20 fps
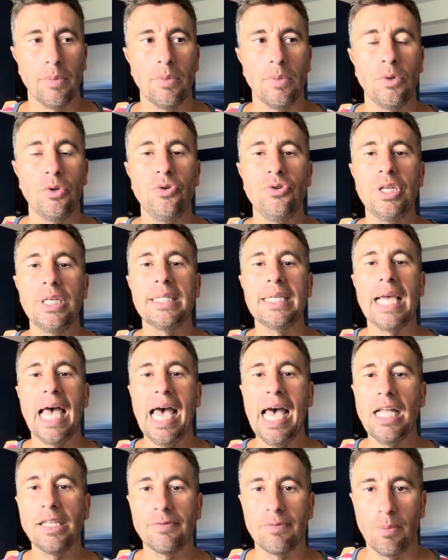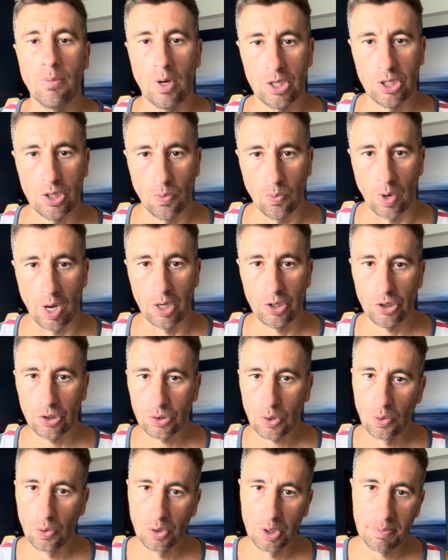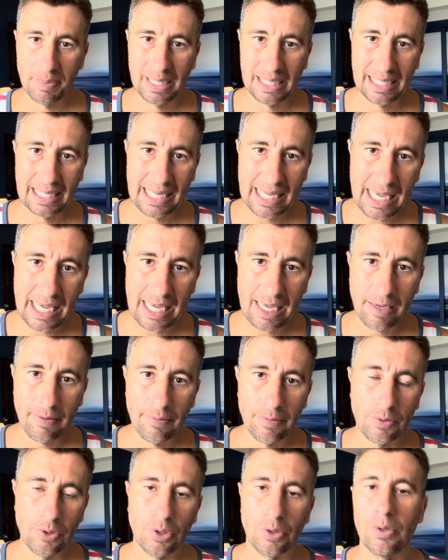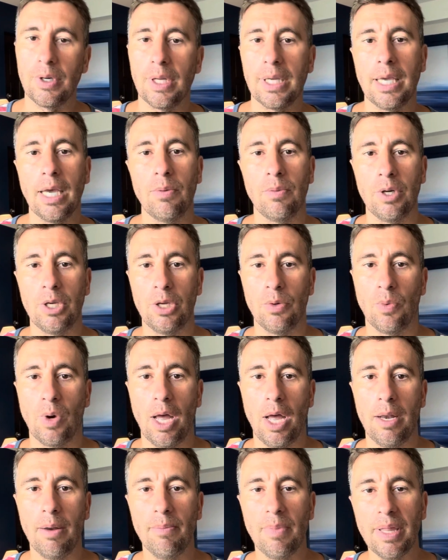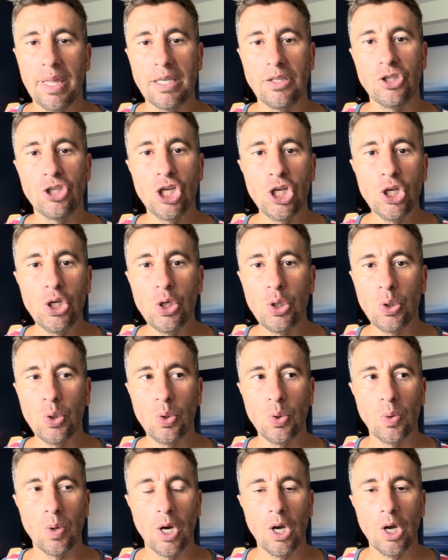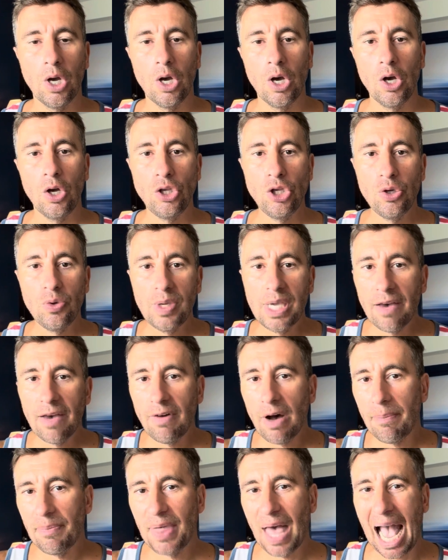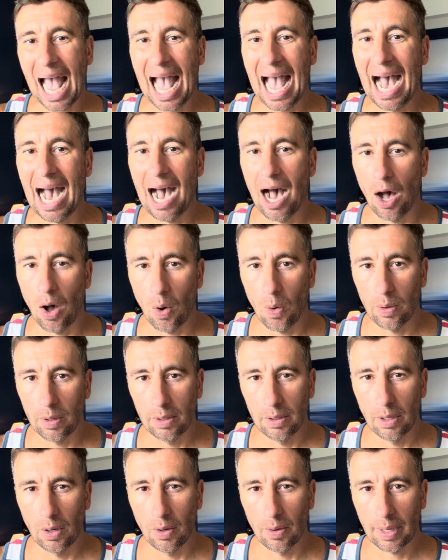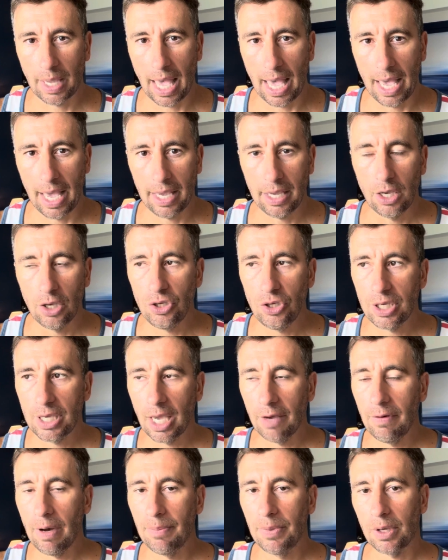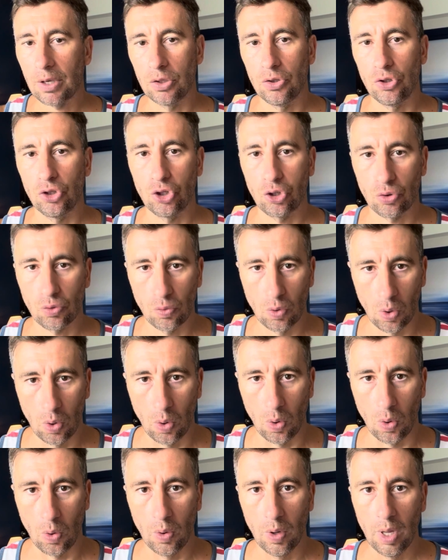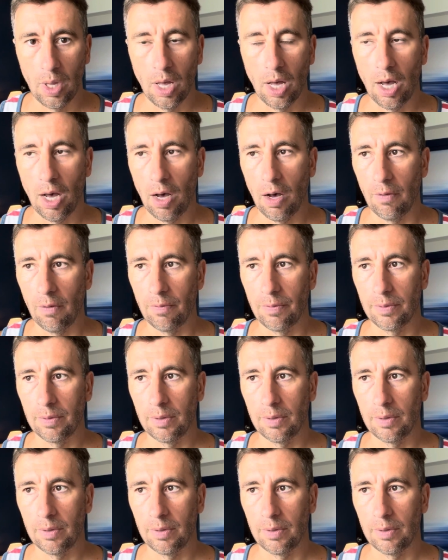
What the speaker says: you detach from what you want, you totally believe you're going to get what you want, but then two, you give up the how, okay? You give up the control of